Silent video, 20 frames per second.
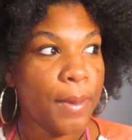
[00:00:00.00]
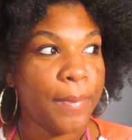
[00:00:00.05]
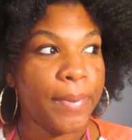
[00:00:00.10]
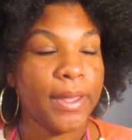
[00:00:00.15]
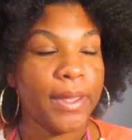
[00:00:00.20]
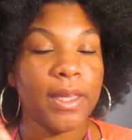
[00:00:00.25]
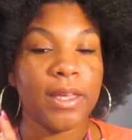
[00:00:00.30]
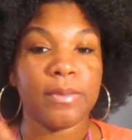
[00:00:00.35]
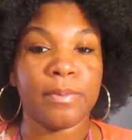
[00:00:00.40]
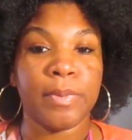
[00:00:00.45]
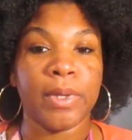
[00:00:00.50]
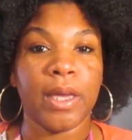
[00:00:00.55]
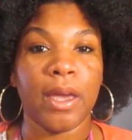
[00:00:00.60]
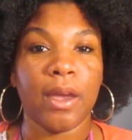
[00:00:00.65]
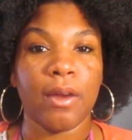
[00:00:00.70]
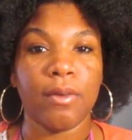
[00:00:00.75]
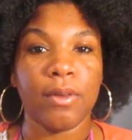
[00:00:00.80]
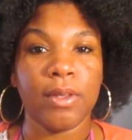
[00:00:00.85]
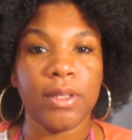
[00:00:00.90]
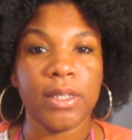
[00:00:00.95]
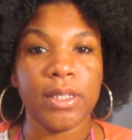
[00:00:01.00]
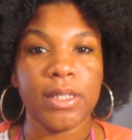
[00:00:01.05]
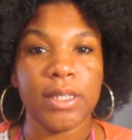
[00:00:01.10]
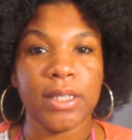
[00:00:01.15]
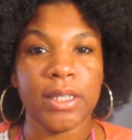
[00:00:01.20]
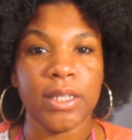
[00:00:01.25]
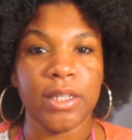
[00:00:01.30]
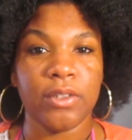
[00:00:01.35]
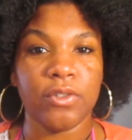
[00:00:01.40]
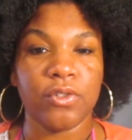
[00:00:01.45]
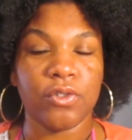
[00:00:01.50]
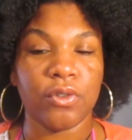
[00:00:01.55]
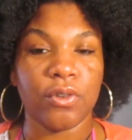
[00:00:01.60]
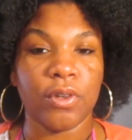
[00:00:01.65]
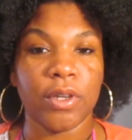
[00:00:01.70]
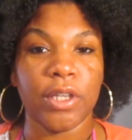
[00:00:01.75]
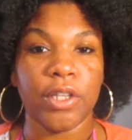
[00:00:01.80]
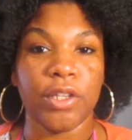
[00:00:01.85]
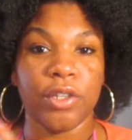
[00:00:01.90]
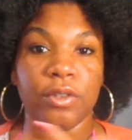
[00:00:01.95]
but yeah but I really did
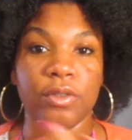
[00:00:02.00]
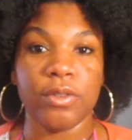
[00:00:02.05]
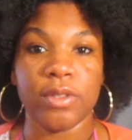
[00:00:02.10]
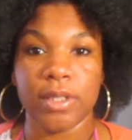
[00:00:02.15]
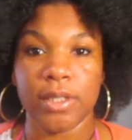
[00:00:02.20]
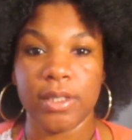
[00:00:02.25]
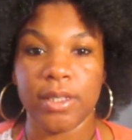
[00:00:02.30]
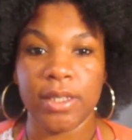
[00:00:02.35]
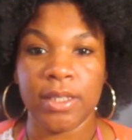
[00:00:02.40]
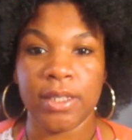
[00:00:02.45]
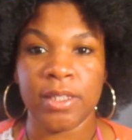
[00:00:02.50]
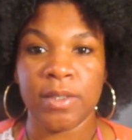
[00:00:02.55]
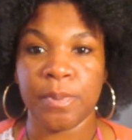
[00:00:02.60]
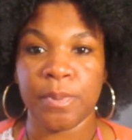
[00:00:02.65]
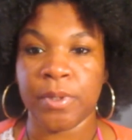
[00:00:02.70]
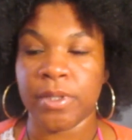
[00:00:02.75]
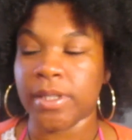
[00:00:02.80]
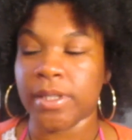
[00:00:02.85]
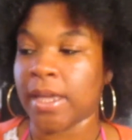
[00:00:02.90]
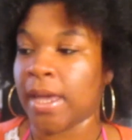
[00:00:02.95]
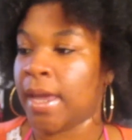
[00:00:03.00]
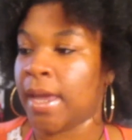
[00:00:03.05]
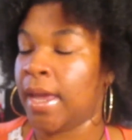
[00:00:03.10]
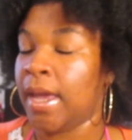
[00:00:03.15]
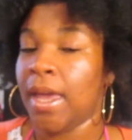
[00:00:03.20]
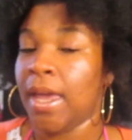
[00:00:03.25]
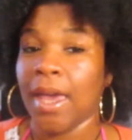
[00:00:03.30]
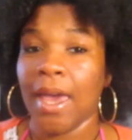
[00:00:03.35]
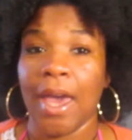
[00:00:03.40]
enjoy using this per se